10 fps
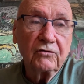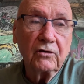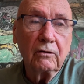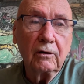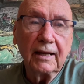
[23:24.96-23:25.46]

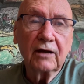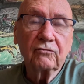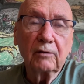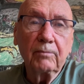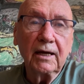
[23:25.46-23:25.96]
So
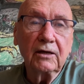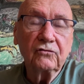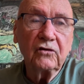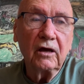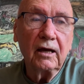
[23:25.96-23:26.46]
electric
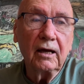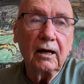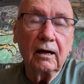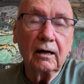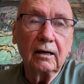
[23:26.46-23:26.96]
bikes
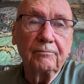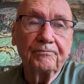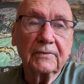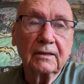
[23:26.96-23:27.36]
are